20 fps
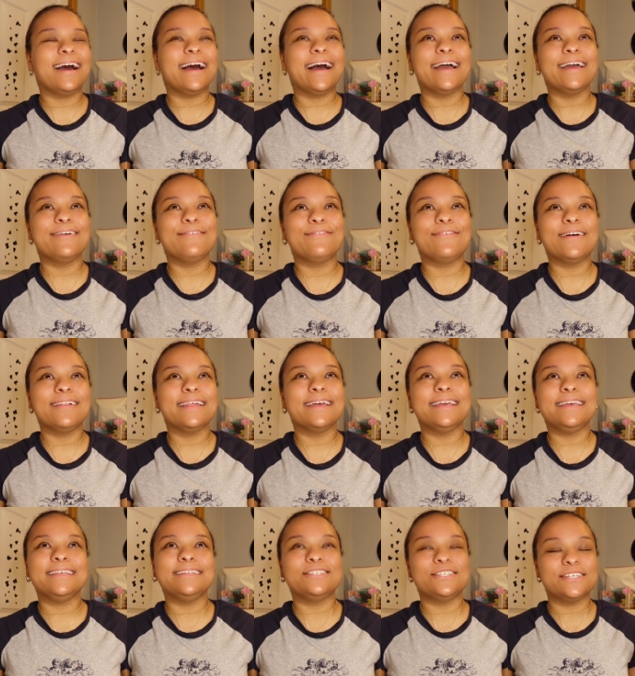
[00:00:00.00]
I felt
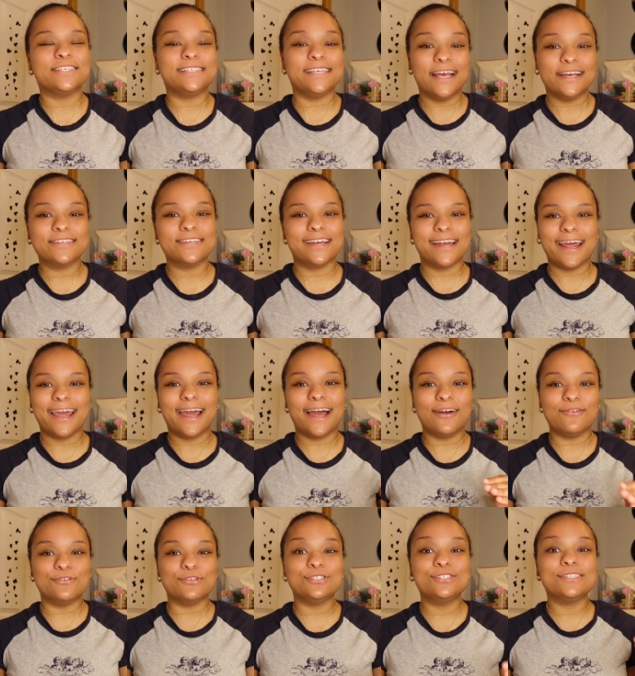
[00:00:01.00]
like just yesterday
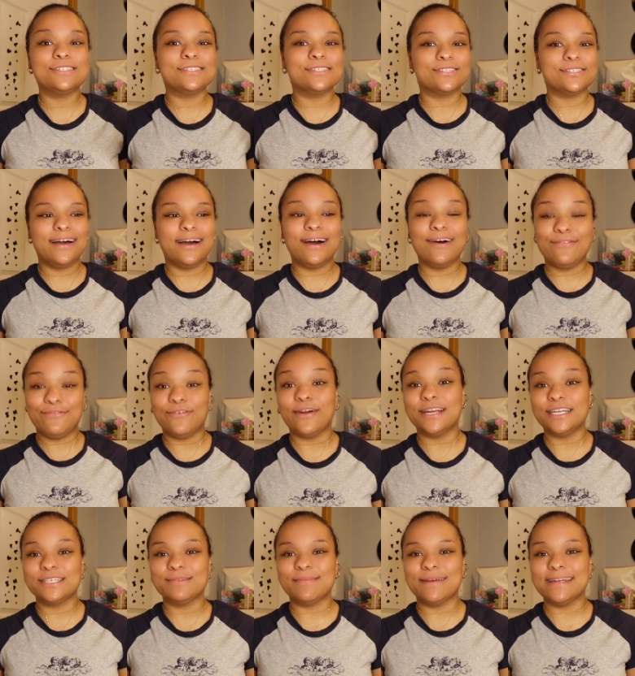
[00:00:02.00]
I was a
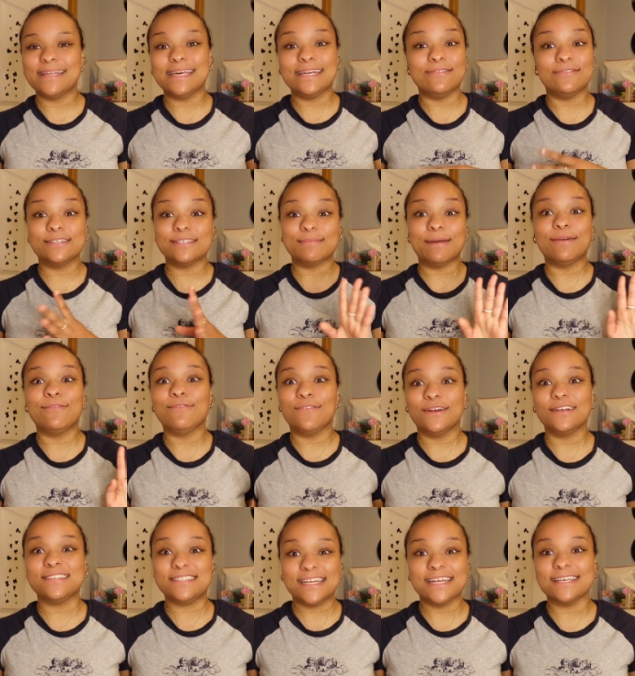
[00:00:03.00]
freshman and it was my
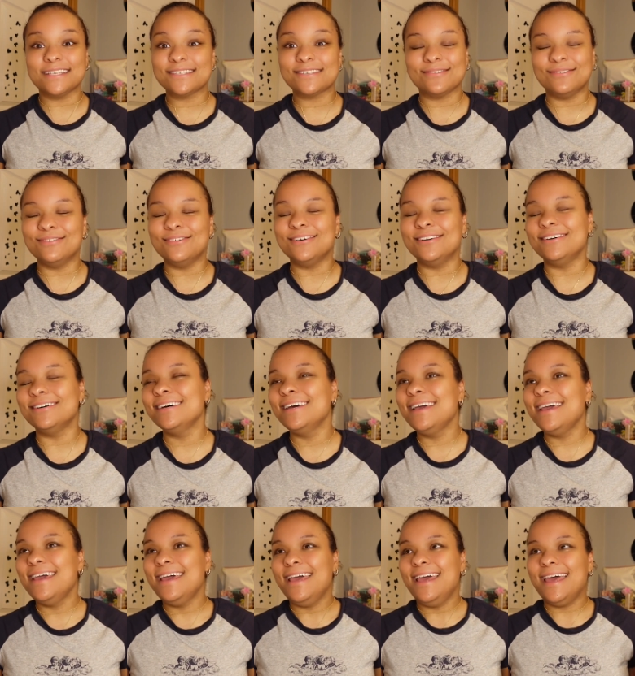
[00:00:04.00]
first day of school
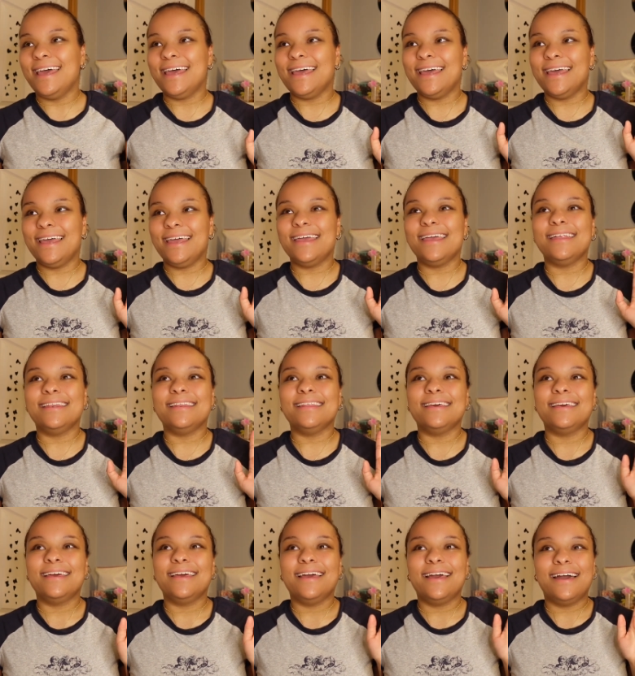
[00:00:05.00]

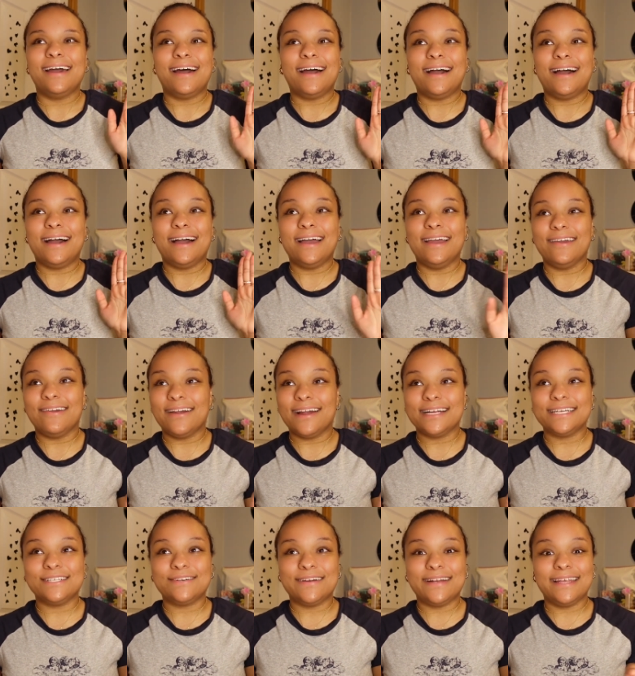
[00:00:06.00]
and I
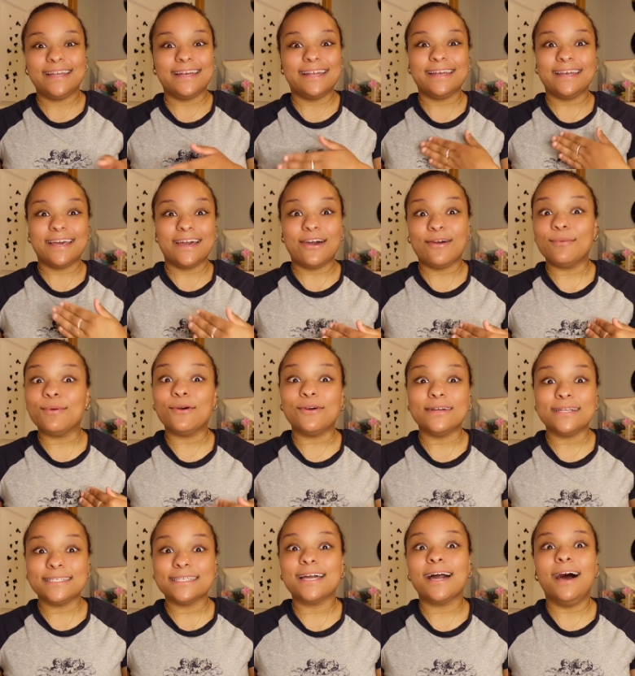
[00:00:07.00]
graduated and now I'm
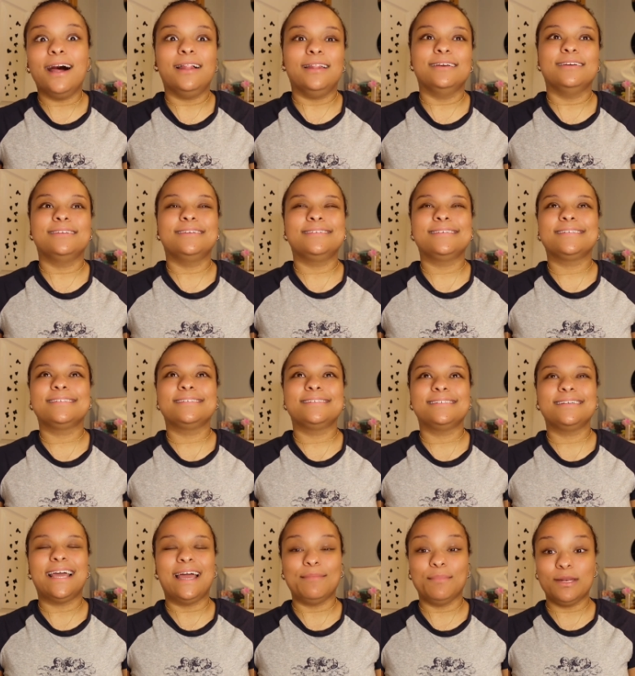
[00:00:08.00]
going to college.
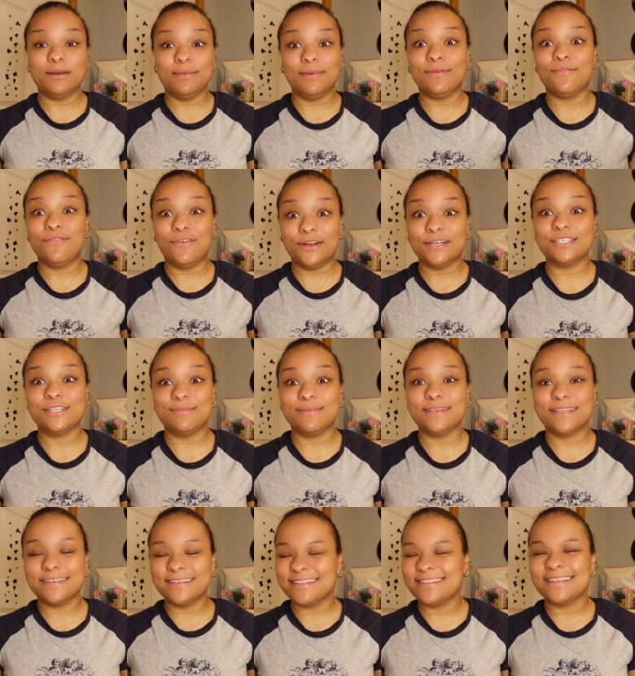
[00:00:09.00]
I'm gonna be a
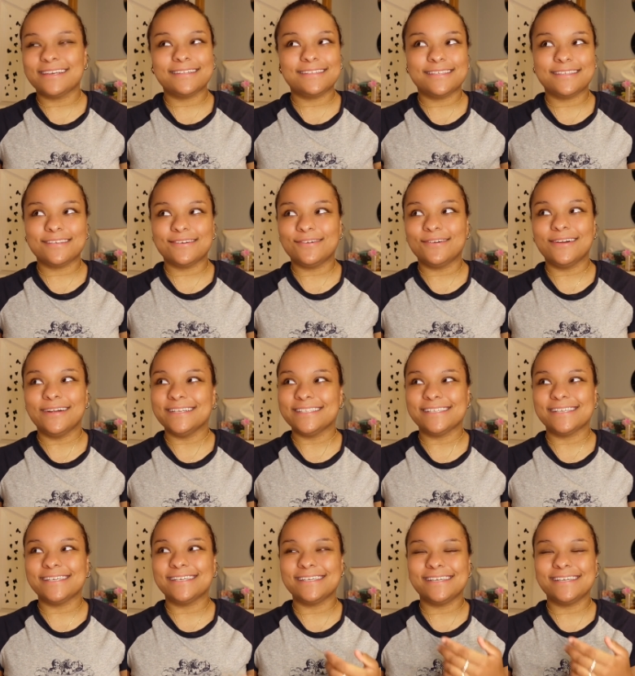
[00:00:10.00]
freshman. That's so crazy.